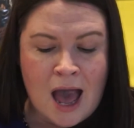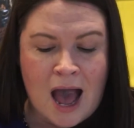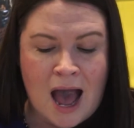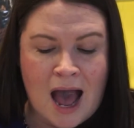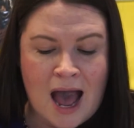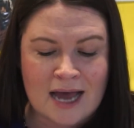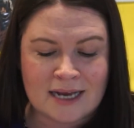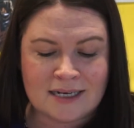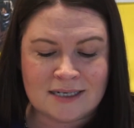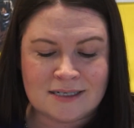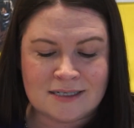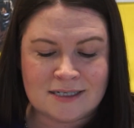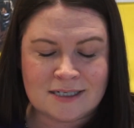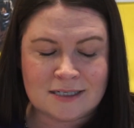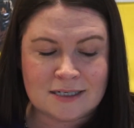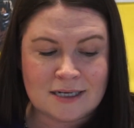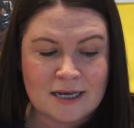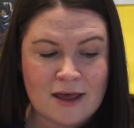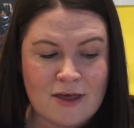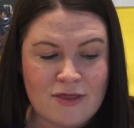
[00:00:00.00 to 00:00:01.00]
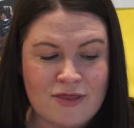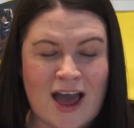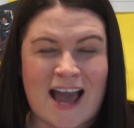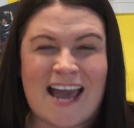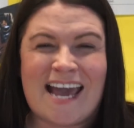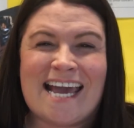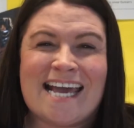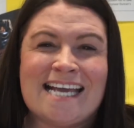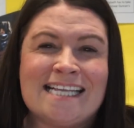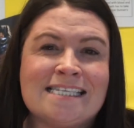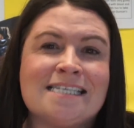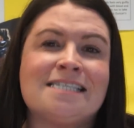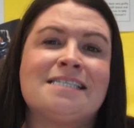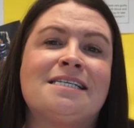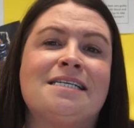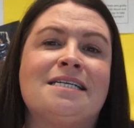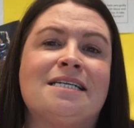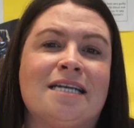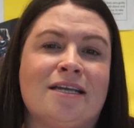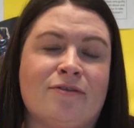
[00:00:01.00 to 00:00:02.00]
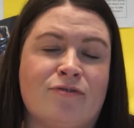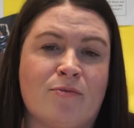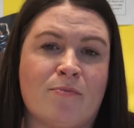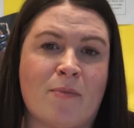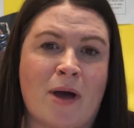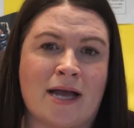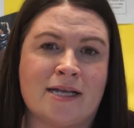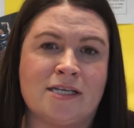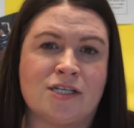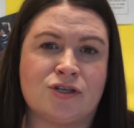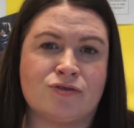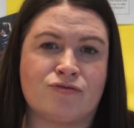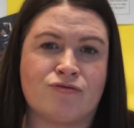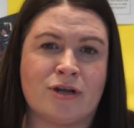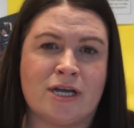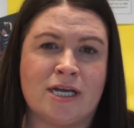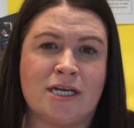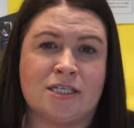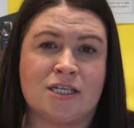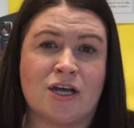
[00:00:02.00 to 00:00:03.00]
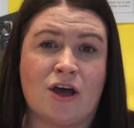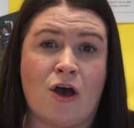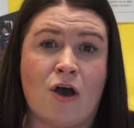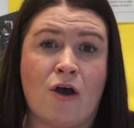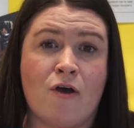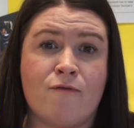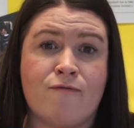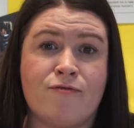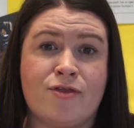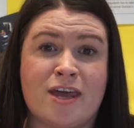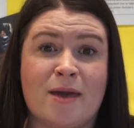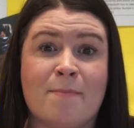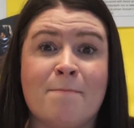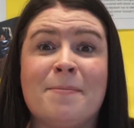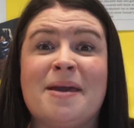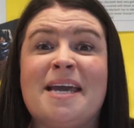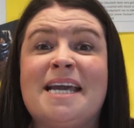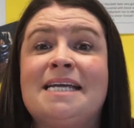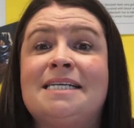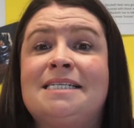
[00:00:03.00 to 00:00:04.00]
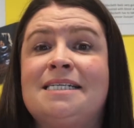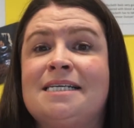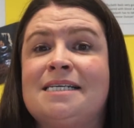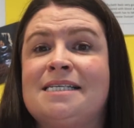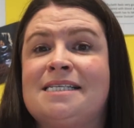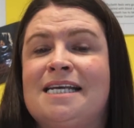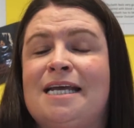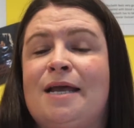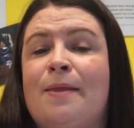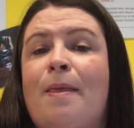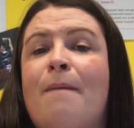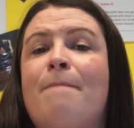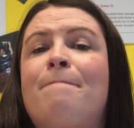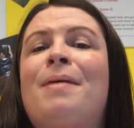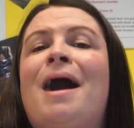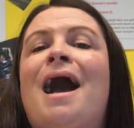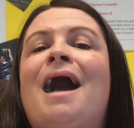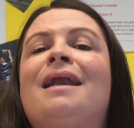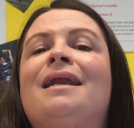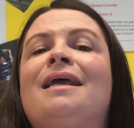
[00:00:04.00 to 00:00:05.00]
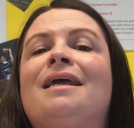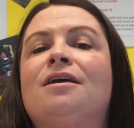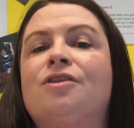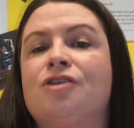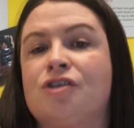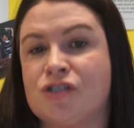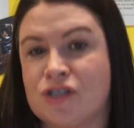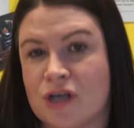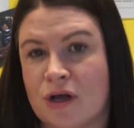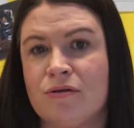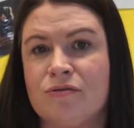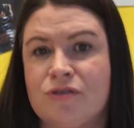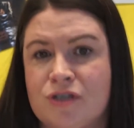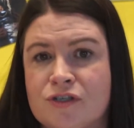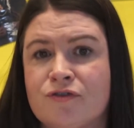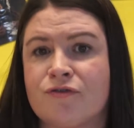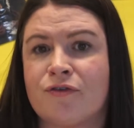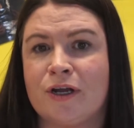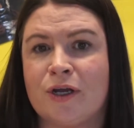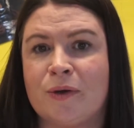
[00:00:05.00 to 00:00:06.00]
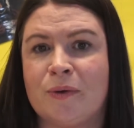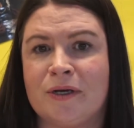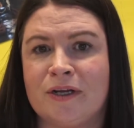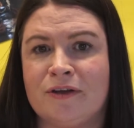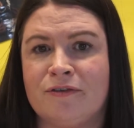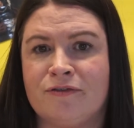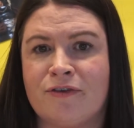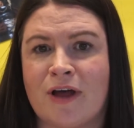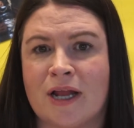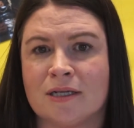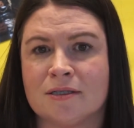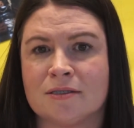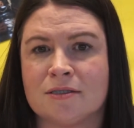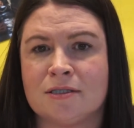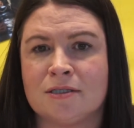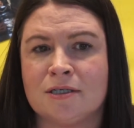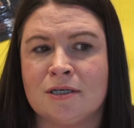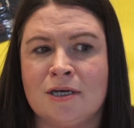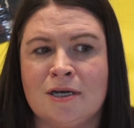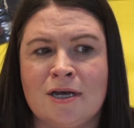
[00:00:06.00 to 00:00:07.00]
And that instantly reminds the reader of the immediacy and the panic the soldiers frequently felt.